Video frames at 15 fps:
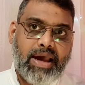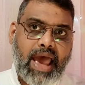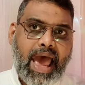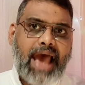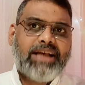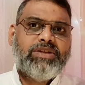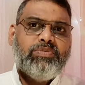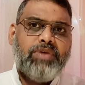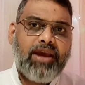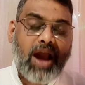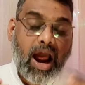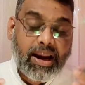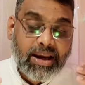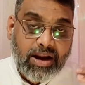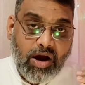As we
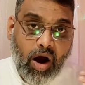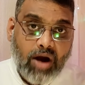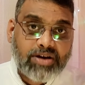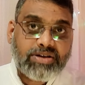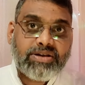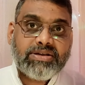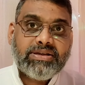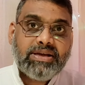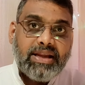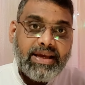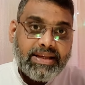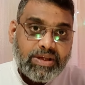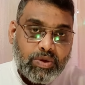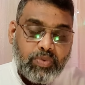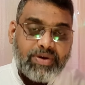
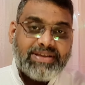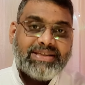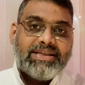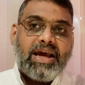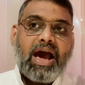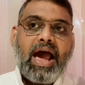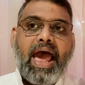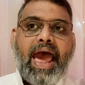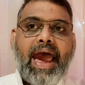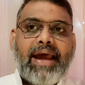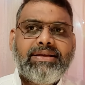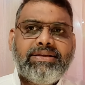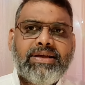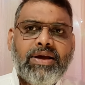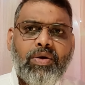unconsciously twist our
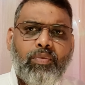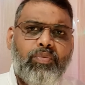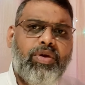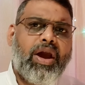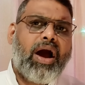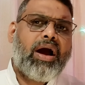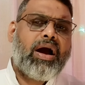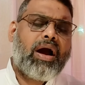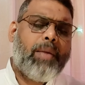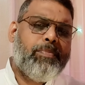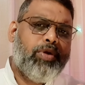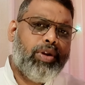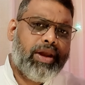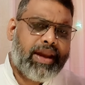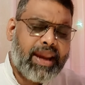hands, we are
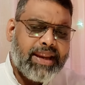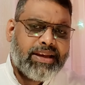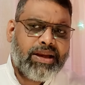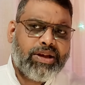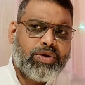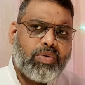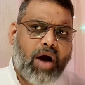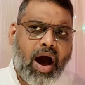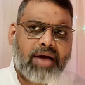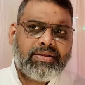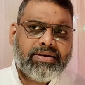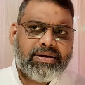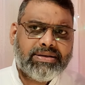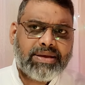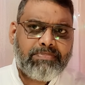communicating to
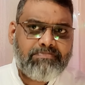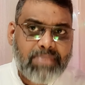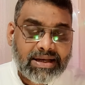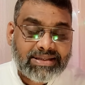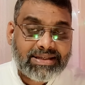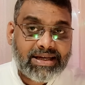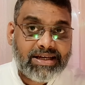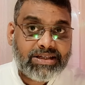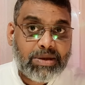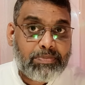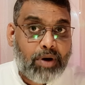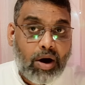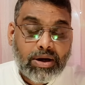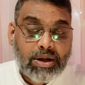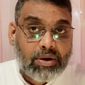others a message
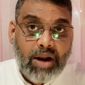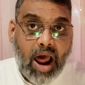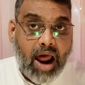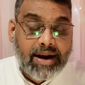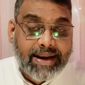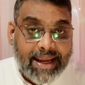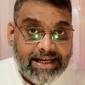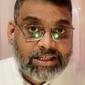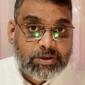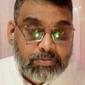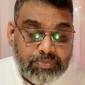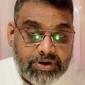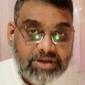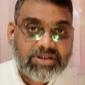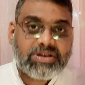about our
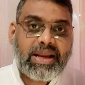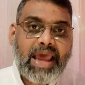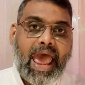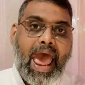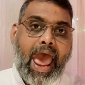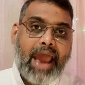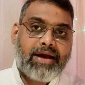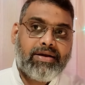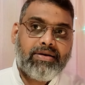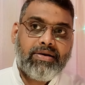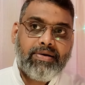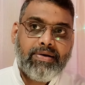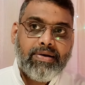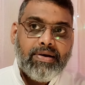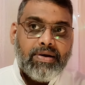unexpressed
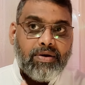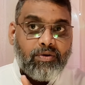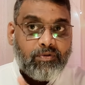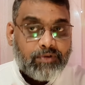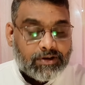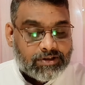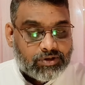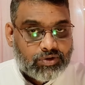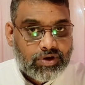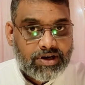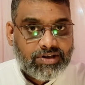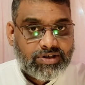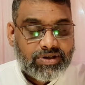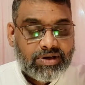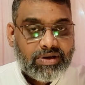anger,
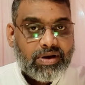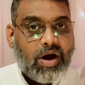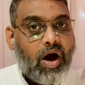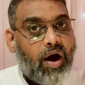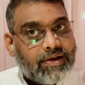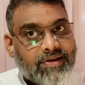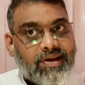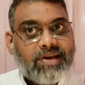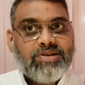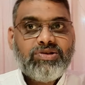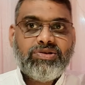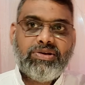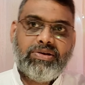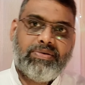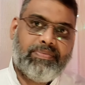frustration or
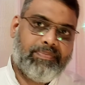tension.